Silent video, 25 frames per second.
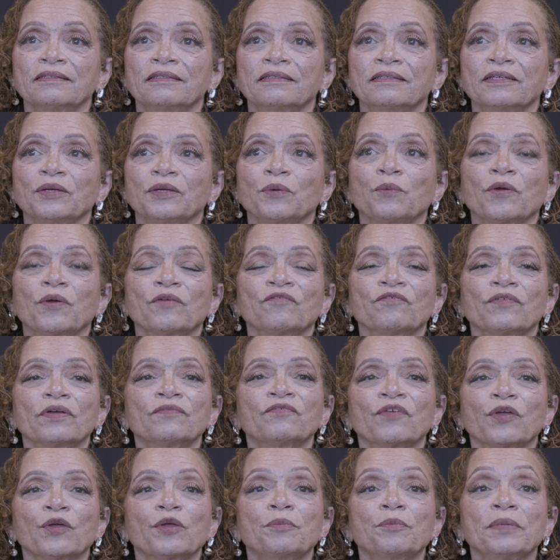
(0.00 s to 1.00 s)
there weren't
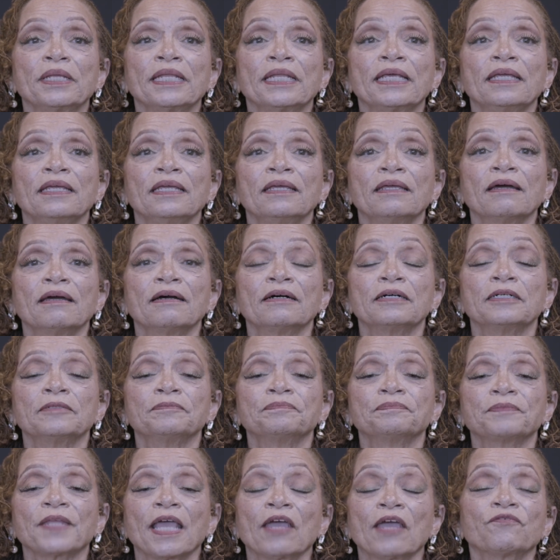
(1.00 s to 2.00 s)
very many
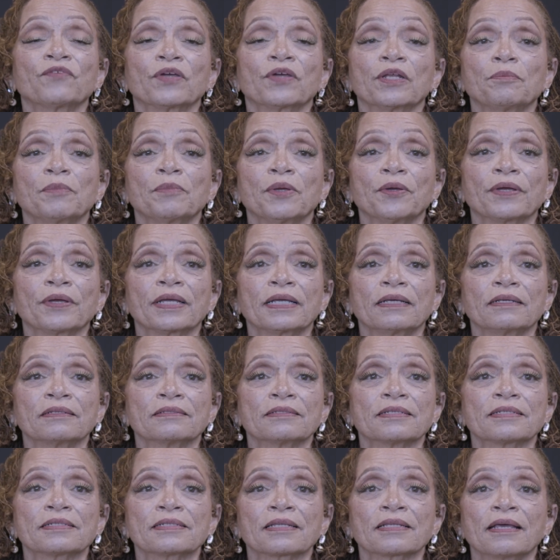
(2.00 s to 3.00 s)
African
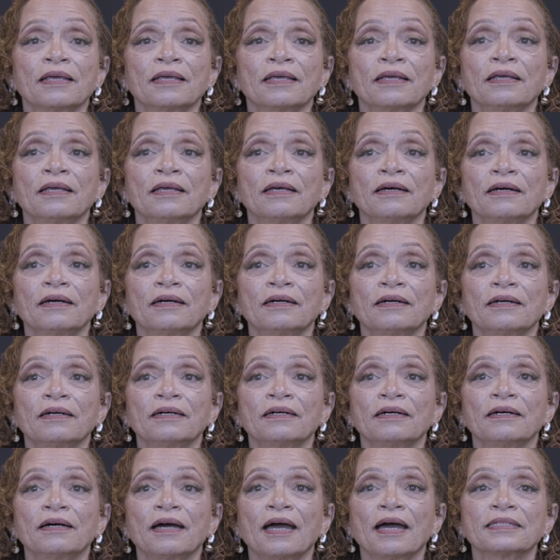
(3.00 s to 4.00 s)
Americans
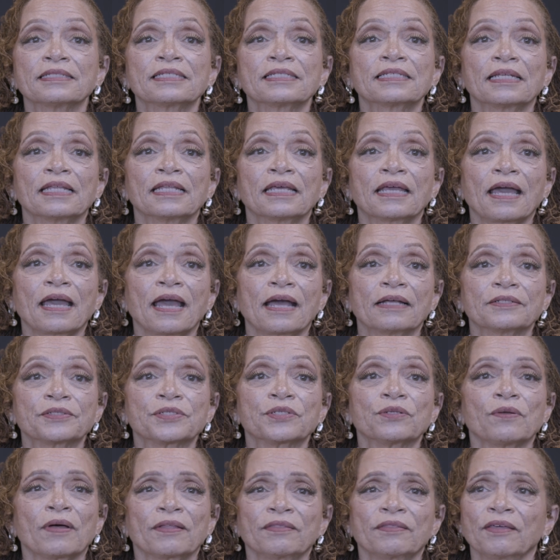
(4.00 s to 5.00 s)
on city
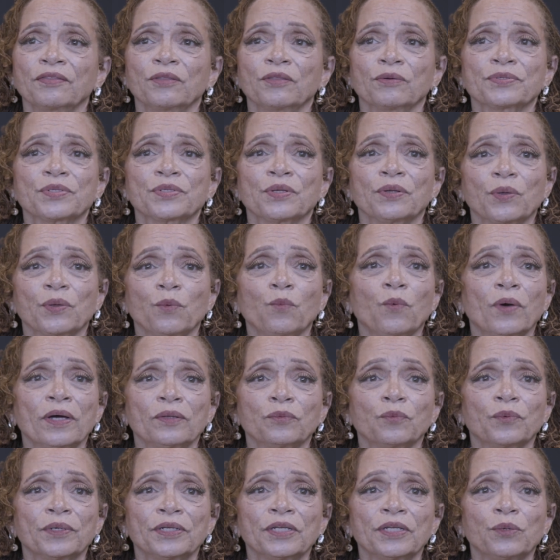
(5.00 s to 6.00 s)
council. I think there was only
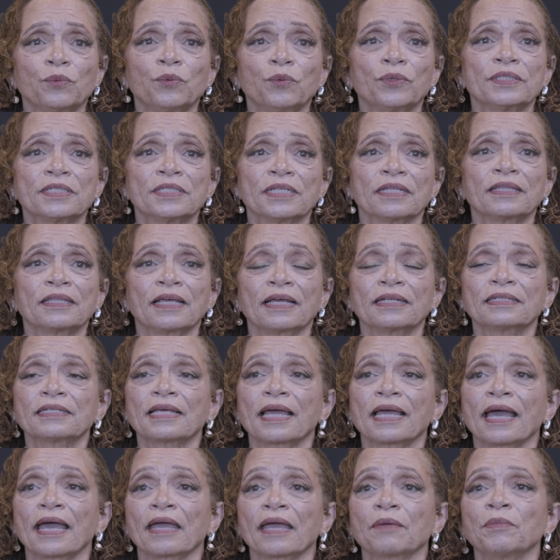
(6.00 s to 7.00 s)
one, Wendy Woods, at that
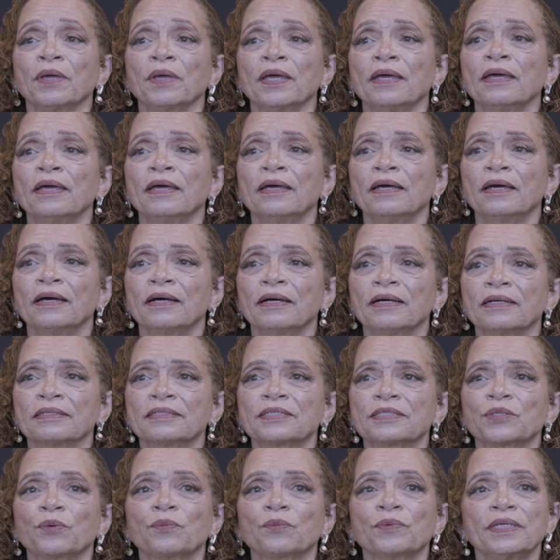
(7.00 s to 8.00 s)
time.
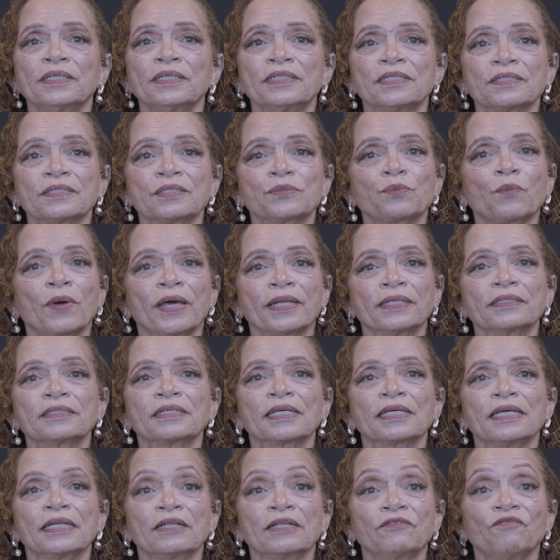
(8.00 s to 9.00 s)
So we just wanted to
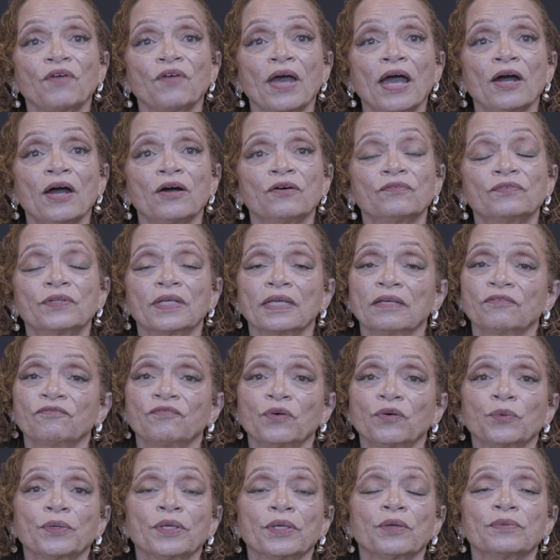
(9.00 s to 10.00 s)
get involved, and
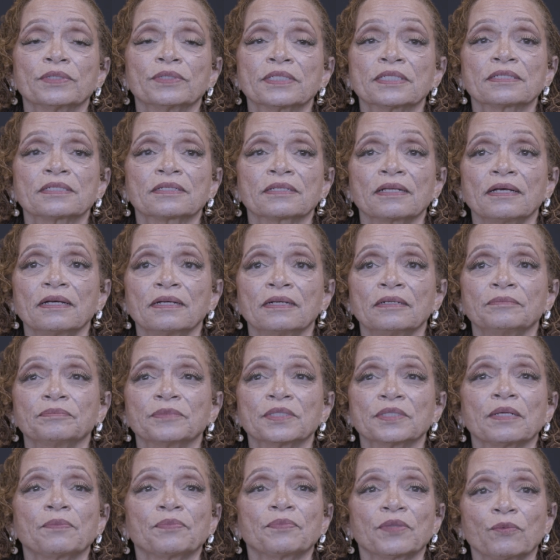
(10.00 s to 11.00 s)
voting was
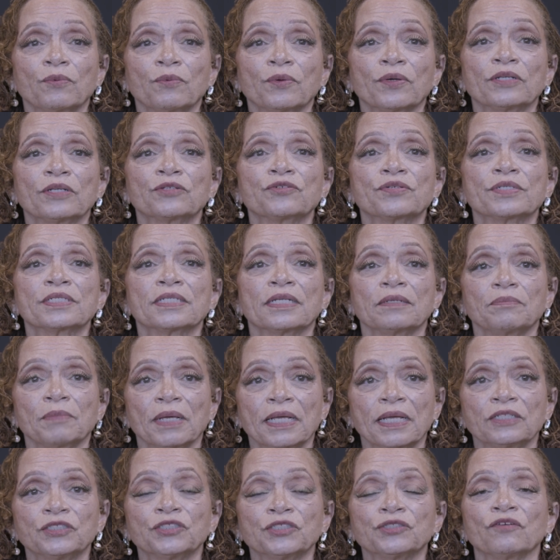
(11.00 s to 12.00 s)
something we were interested in,
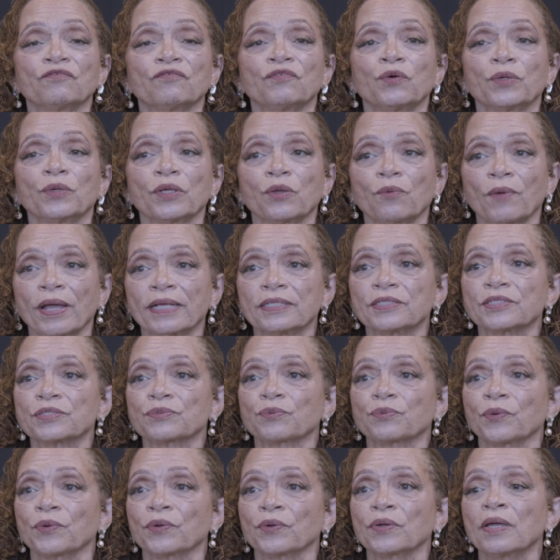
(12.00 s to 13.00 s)
making sure voting rights
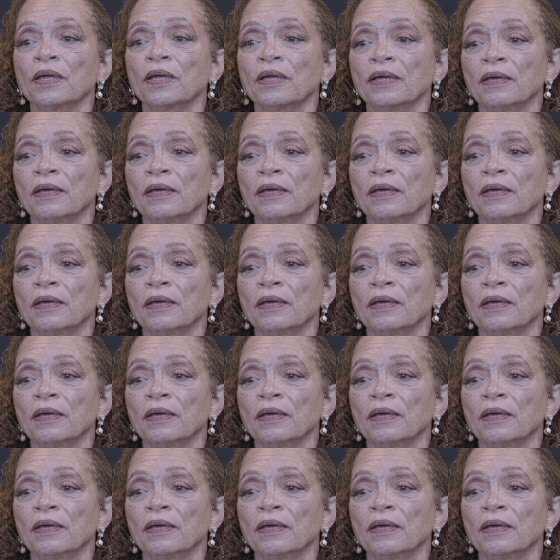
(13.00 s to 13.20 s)
were